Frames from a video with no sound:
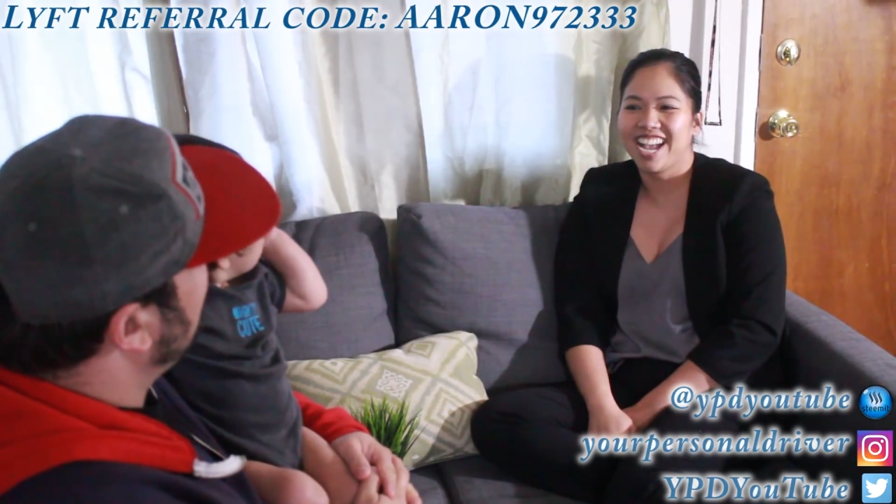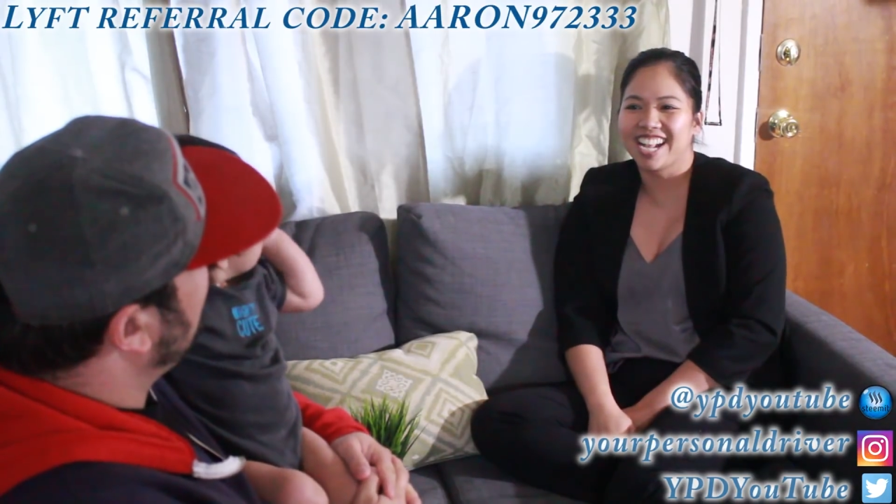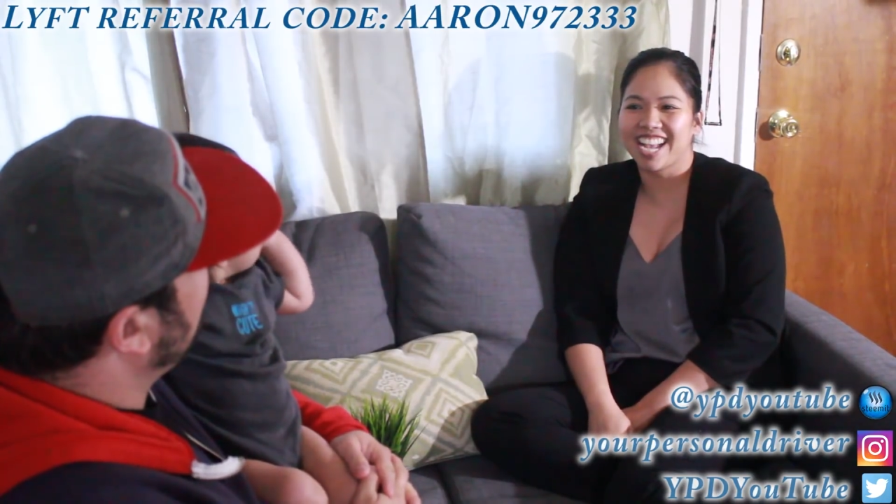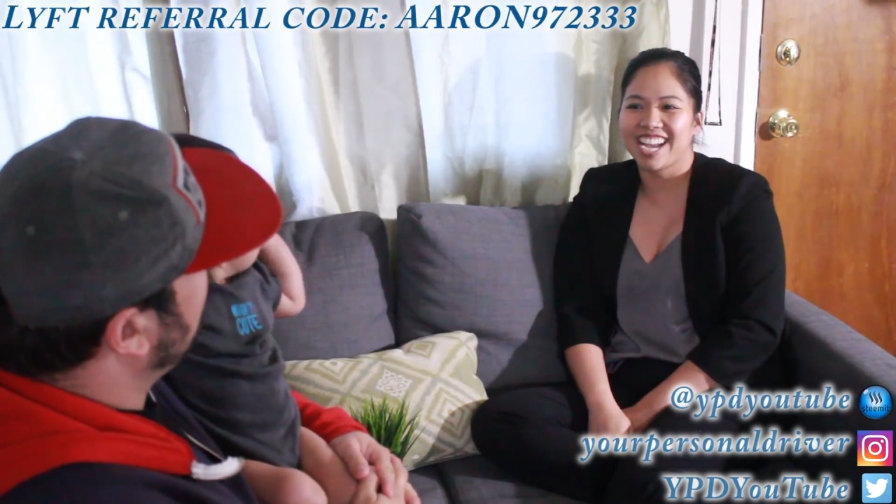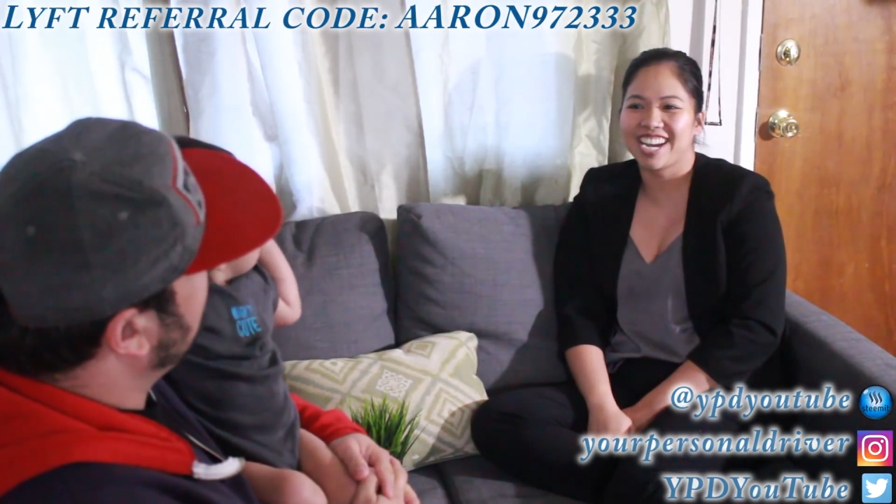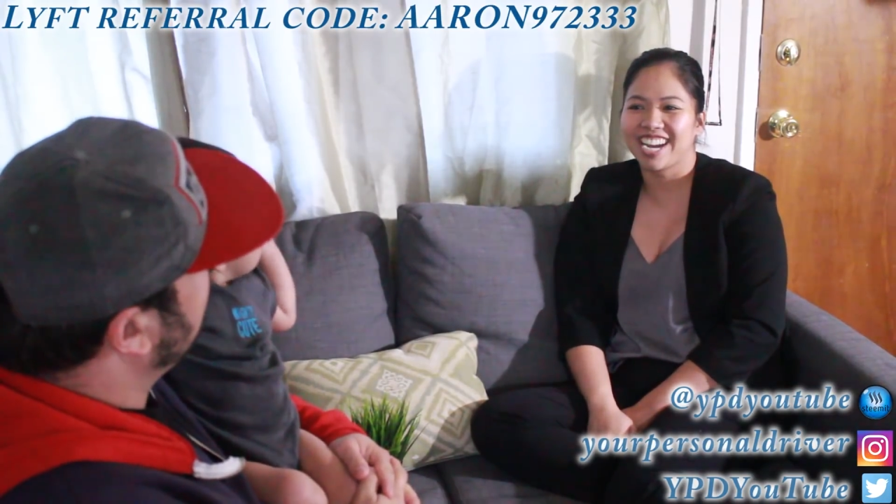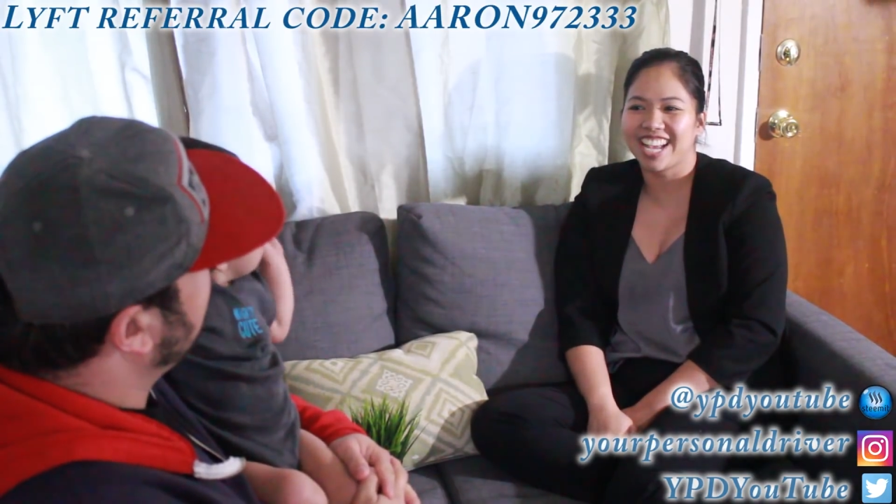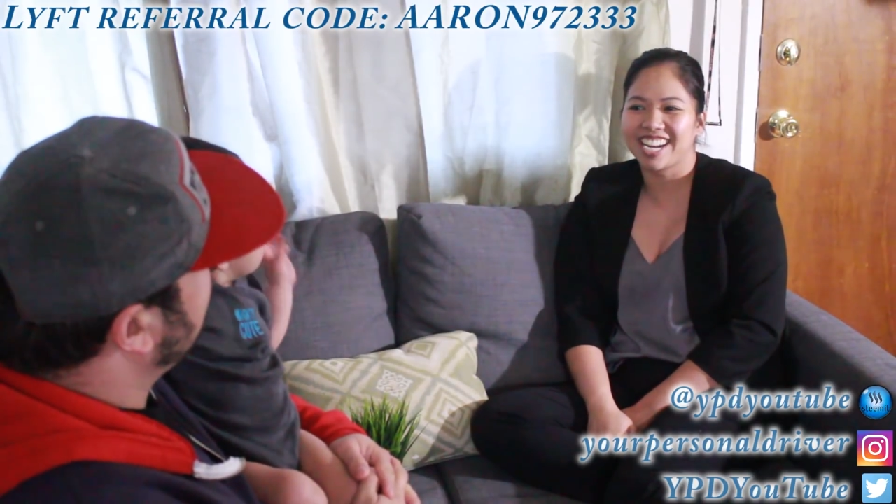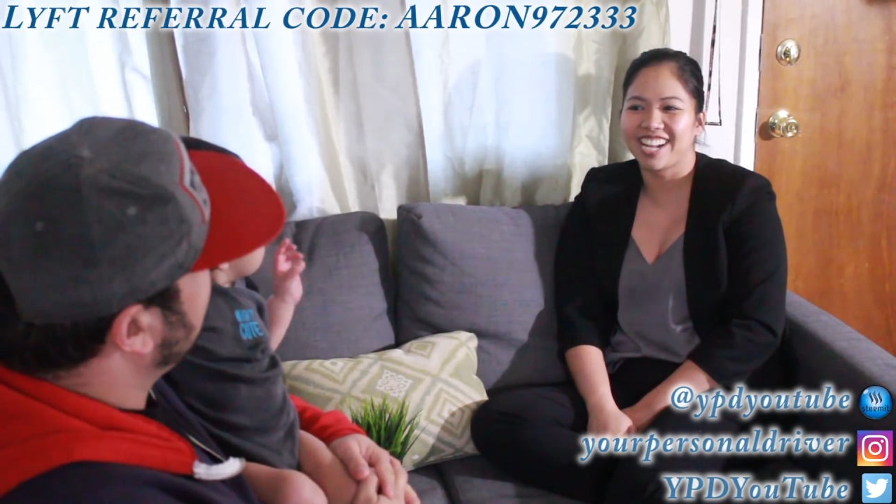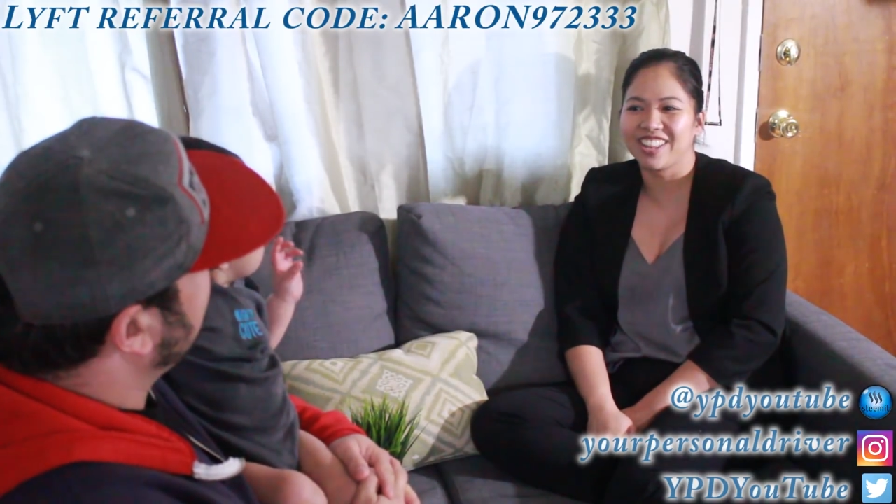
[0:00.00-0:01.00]
and get her
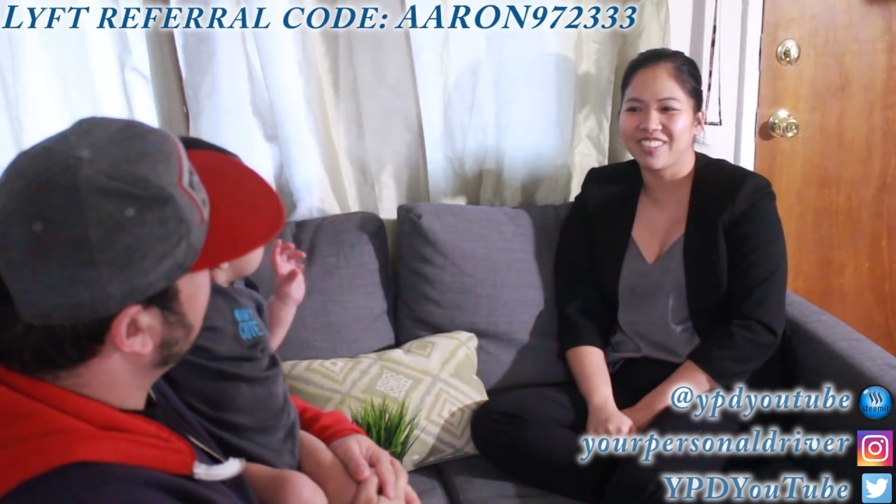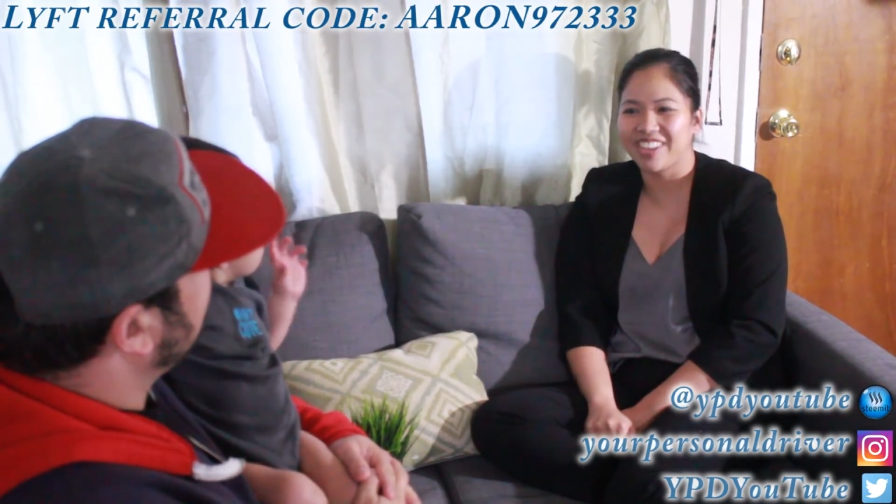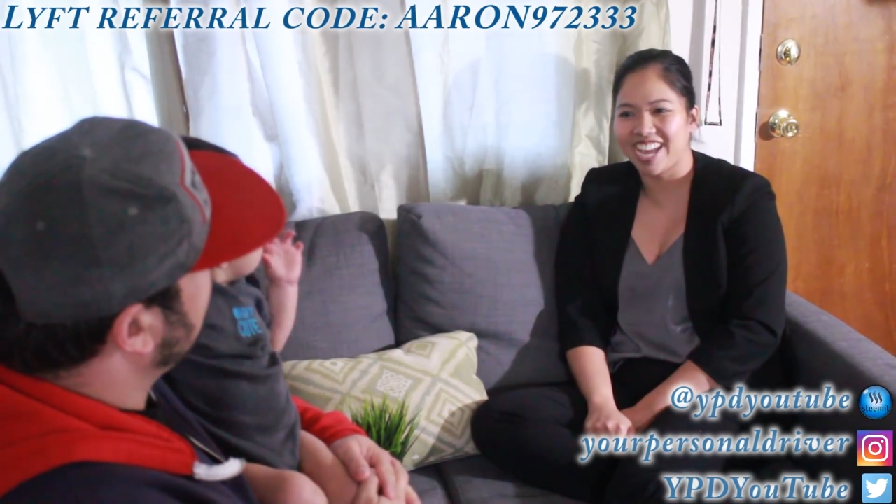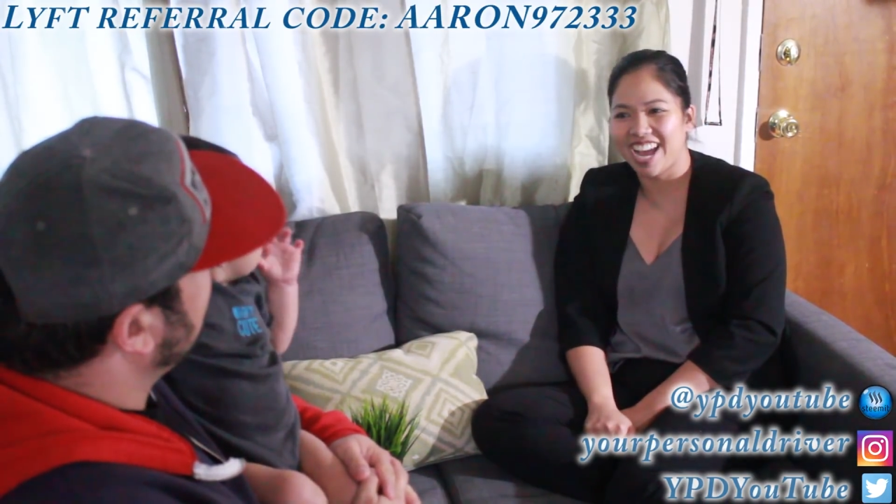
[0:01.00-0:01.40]
head all the way